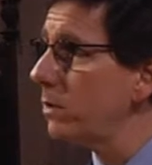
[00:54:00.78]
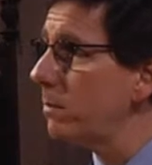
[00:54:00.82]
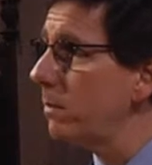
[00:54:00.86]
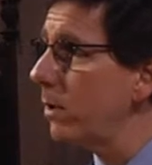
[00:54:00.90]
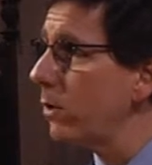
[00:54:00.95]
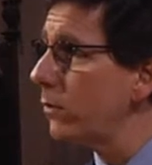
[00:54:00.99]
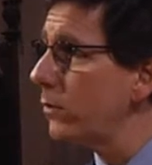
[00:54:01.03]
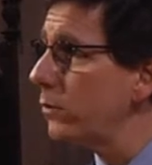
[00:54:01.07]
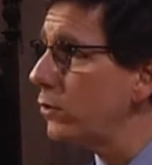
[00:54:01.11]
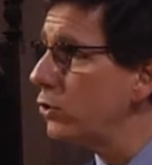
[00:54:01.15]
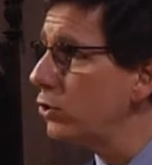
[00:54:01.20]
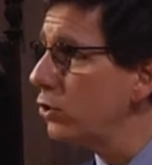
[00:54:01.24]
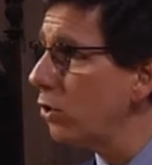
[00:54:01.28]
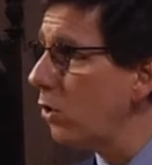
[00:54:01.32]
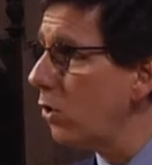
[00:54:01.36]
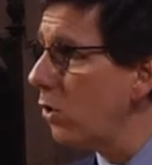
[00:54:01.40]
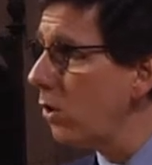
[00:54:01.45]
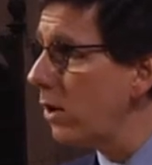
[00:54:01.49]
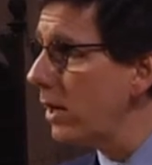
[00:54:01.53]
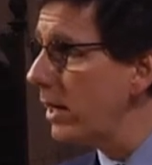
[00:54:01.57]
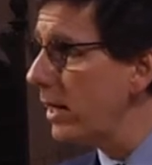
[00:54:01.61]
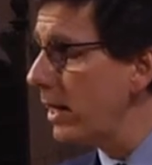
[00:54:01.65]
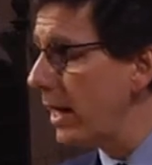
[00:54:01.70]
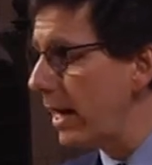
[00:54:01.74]
with both
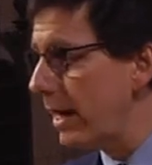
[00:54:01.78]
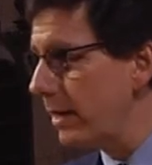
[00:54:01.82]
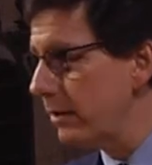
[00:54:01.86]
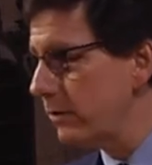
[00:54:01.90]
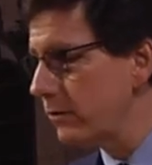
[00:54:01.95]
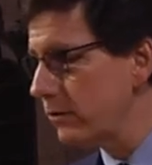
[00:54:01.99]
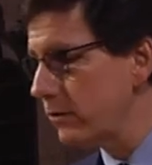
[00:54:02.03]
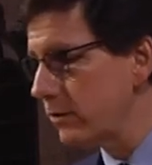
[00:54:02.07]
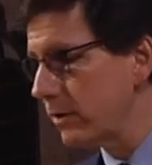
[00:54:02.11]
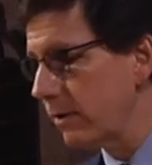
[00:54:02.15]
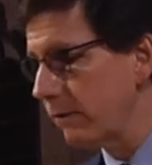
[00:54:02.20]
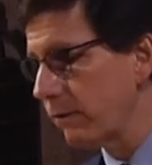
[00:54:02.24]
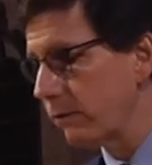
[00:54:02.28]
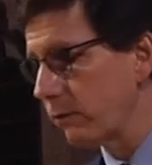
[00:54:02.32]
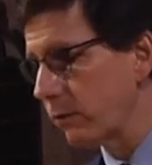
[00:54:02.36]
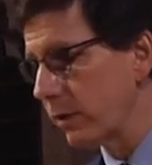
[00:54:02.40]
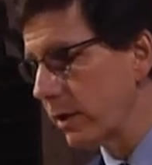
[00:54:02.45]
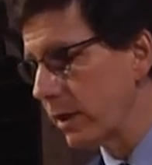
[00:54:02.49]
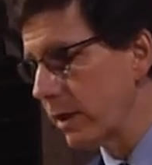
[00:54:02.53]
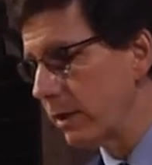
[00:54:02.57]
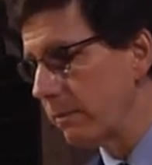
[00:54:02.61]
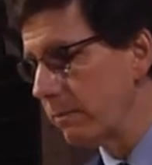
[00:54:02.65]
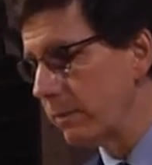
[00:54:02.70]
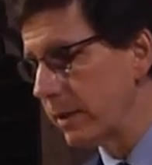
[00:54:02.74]
joy and
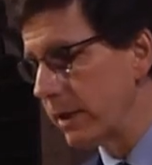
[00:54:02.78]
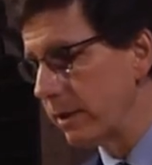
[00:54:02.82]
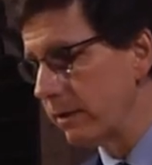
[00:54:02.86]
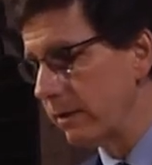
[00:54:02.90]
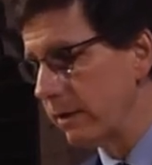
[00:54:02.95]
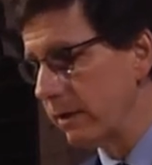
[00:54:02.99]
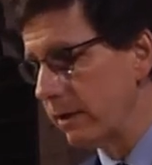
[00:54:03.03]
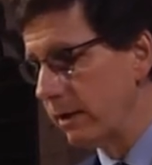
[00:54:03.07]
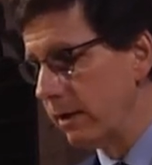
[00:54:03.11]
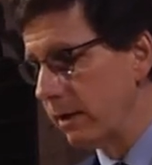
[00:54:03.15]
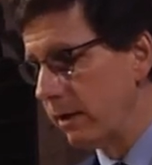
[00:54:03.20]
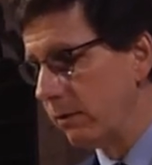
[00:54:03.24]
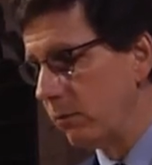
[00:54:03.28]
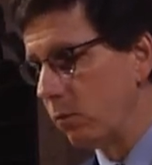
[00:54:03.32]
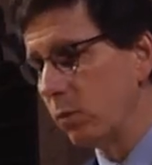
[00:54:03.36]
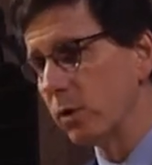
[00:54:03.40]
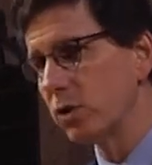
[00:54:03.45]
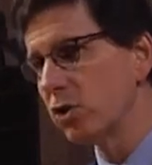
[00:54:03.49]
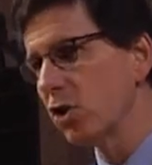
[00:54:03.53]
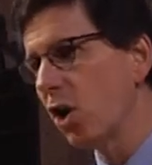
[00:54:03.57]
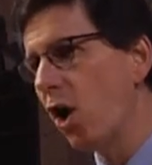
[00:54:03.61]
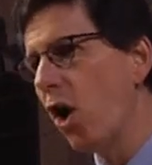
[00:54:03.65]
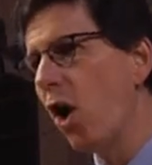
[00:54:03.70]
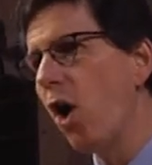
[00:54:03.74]
suffering, but
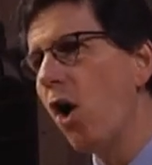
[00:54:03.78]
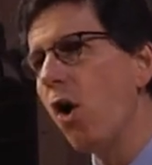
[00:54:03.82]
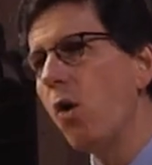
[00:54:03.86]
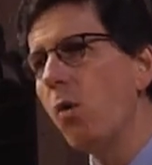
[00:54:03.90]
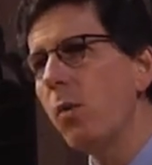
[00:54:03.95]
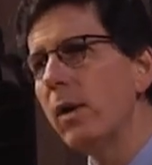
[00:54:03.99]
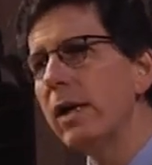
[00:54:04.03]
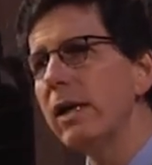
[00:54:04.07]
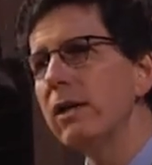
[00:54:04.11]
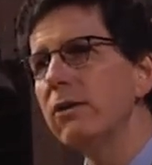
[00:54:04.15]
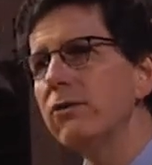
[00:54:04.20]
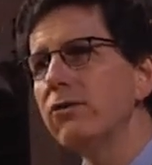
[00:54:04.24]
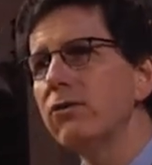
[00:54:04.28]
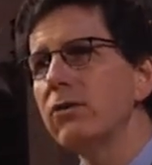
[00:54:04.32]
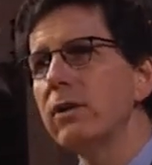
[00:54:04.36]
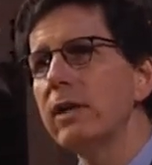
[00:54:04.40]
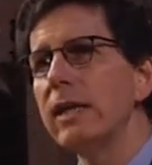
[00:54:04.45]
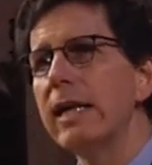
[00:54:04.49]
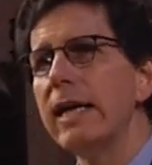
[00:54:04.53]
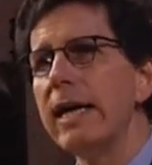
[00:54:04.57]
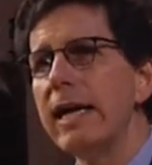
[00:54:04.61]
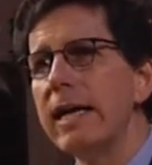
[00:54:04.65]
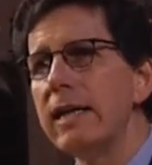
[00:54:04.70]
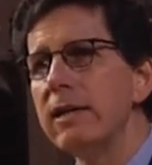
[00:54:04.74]
which always
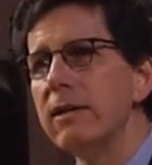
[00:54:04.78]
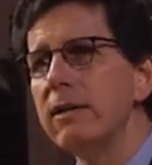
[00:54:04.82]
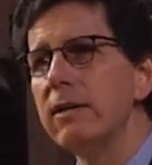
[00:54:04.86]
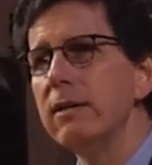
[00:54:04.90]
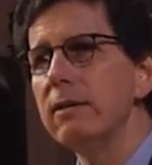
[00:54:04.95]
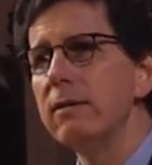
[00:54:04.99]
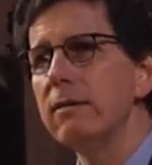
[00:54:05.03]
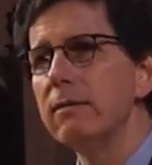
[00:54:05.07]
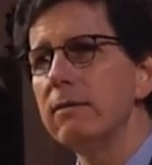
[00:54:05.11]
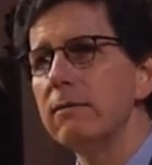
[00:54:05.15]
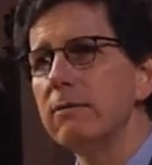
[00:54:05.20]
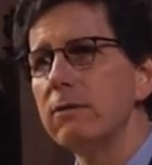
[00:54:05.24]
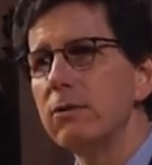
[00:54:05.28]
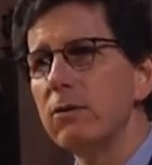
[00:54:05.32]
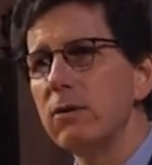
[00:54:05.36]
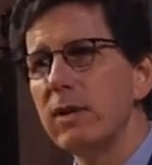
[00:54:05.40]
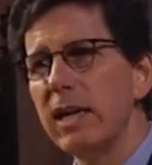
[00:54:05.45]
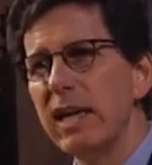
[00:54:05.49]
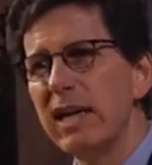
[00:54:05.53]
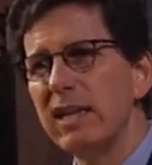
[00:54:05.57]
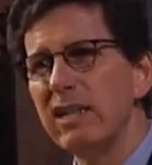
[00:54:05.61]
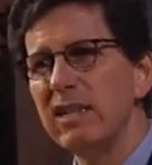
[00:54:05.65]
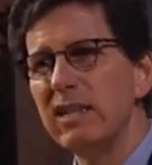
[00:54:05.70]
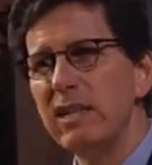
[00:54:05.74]
led to
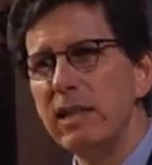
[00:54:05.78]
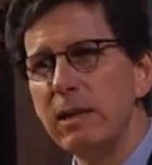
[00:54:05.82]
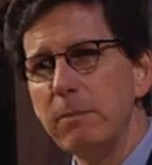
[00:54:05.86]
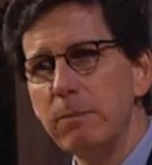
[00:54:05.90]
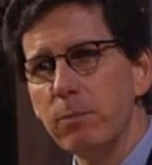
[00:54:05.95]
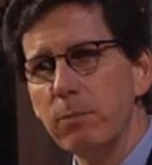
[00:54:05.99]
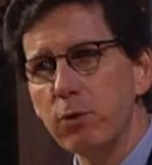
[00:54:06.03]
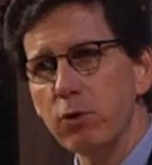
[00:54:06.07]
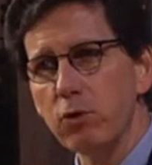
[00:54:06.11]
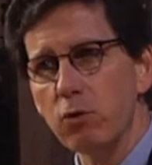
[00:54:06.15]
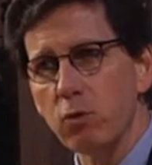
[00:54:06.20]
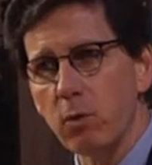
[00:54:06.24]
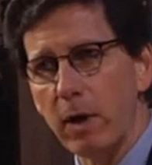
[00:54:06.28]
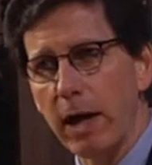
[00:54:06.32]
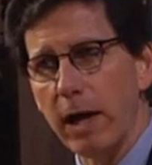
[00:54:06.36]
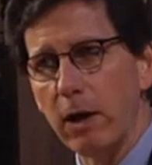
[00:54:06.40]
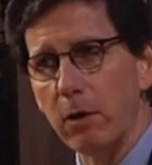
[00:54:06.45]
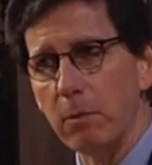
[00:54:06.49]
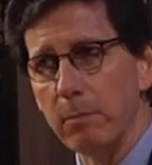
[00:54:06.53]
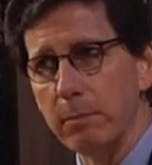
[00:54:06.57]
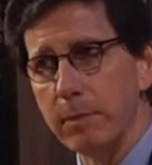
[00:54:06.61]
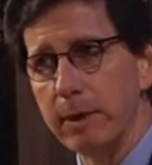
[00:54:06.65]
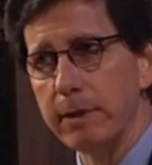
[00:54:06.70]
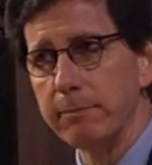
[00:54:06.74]
that deeper realm